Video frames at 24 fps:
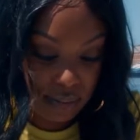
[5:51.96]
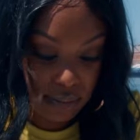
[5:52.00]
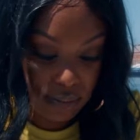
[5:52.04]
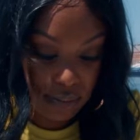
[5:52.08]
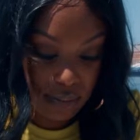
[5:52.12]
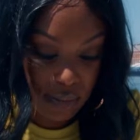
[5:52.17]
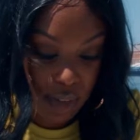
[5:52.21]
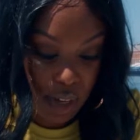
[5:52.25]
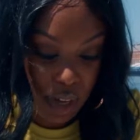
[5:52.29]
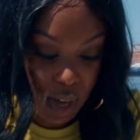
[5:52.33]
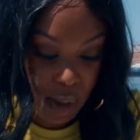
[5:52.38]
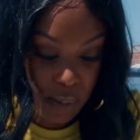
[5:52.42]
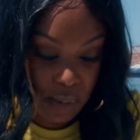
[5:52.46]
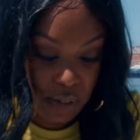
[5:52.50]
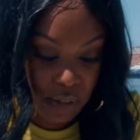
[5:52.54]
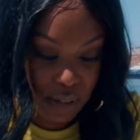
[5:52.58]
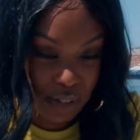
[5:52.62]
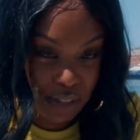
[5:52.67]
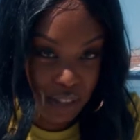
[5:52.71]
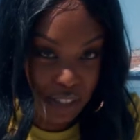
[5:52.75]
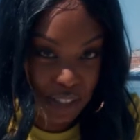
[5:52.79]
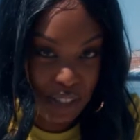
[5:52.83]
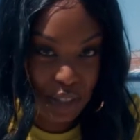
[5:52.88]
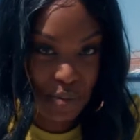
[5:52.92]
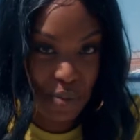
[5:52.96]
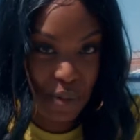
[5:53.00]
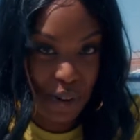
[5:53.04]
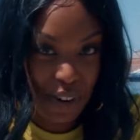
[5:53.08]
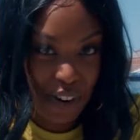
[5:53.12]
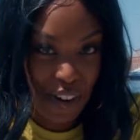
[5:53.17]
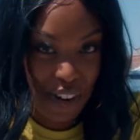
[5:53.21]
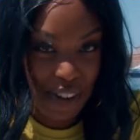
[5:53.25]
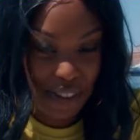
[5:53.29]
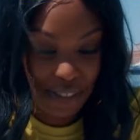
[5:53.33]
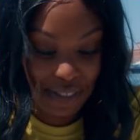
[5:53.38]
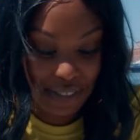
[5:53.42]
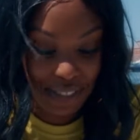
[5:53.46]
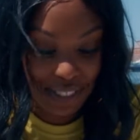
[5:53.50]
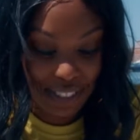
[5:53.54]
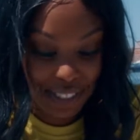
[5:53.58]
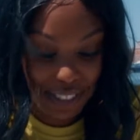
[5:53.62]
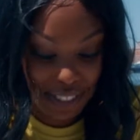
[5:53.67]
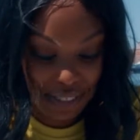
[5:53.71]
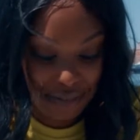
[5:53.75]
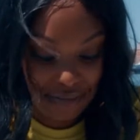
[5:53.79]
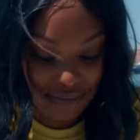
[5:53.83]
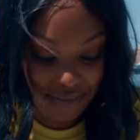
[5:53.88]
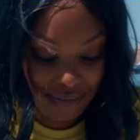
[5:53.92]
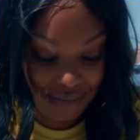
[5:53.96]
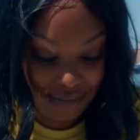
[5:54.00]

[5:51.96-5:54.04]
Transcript: I think I'm gonna do this more often.